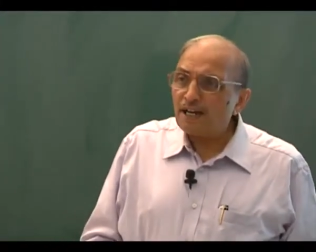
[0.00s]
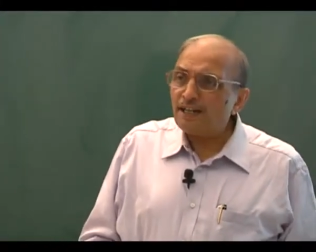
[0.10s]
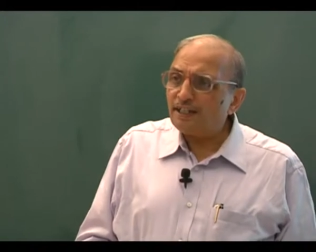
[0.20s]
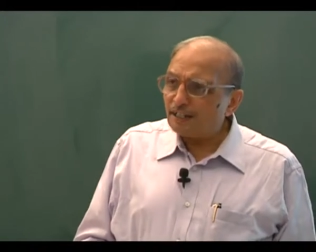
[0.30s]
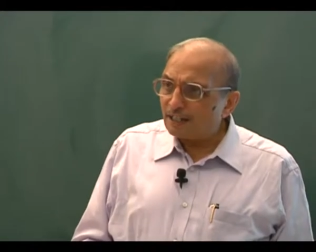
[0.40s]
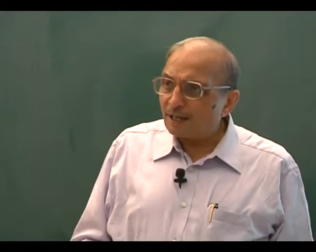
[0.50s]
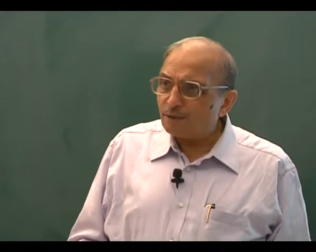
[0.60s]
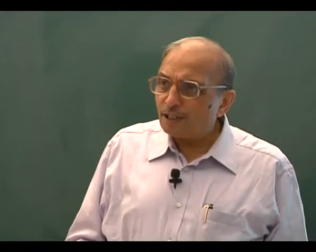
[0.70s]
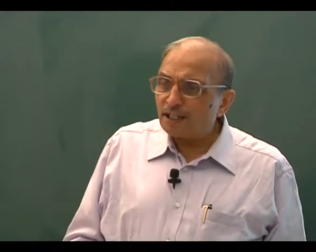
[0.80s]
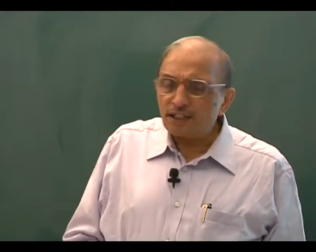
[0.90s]
and written
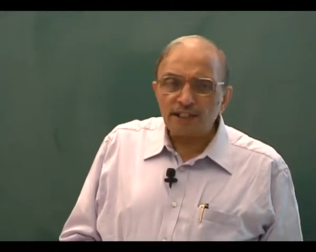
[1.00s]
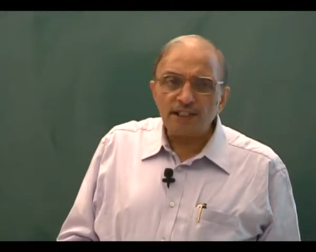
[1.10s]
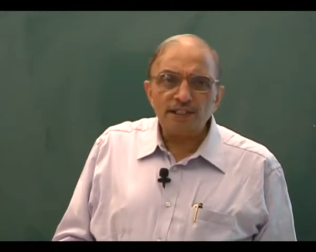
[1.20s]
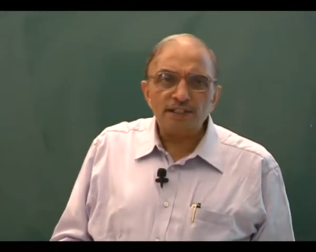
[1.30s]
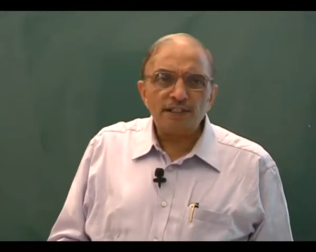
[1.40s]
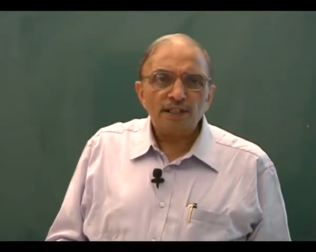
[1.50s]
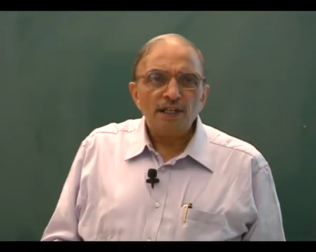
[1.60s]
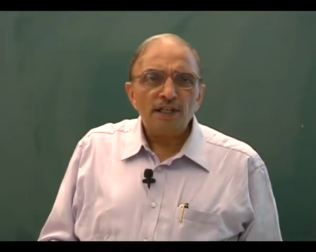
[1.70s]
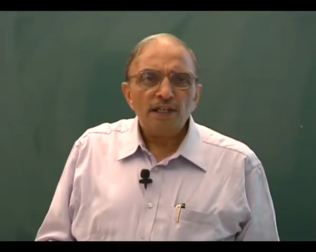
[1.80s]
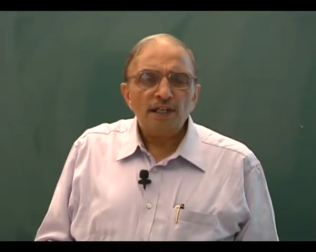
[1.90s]
communication is
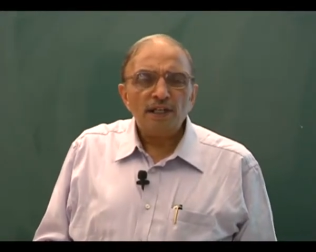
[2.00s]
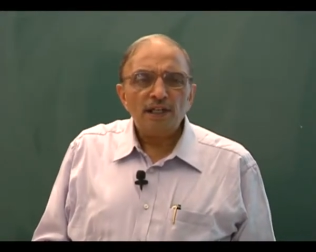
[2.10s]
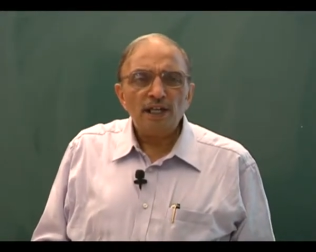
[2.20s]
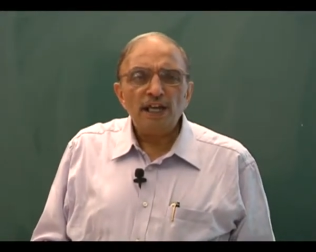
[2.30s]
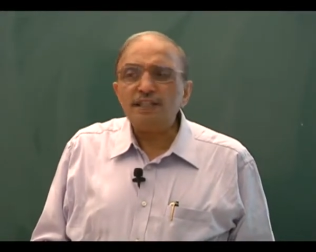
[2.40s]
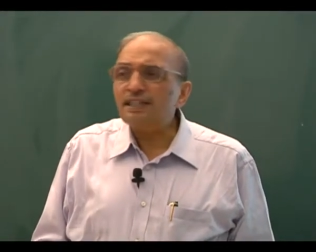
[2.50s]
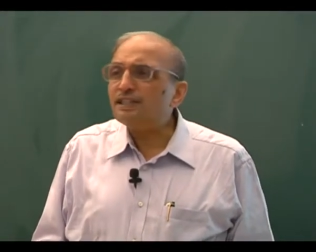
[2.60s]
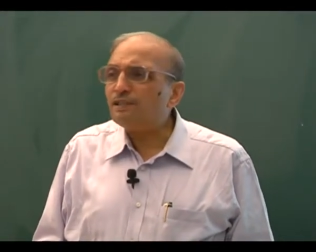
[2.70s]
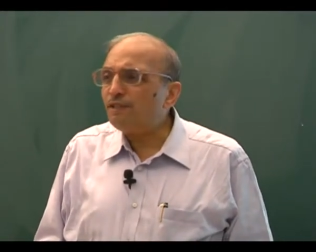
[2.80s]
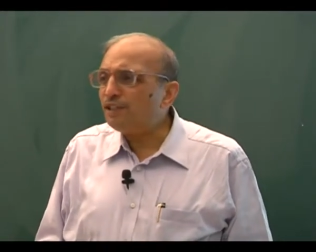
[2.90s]

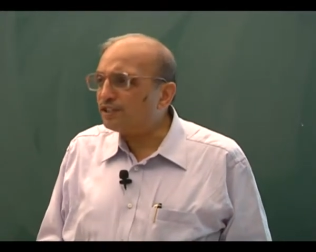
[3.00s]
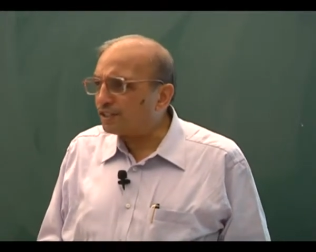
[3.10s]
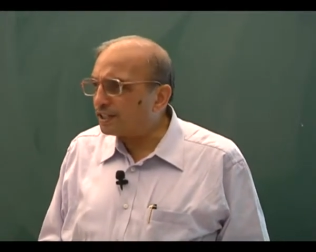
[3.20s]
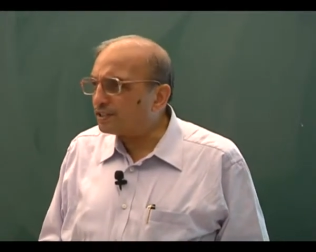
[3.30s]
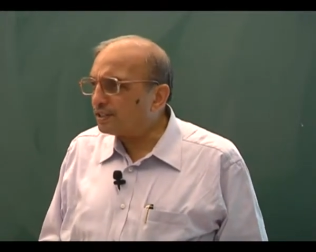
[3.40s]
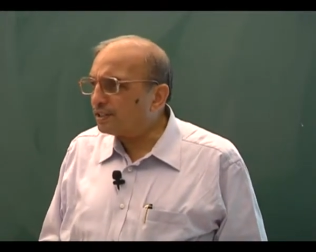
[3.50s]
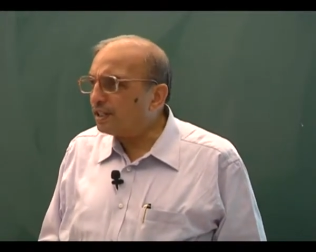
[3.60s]
excessively stressed.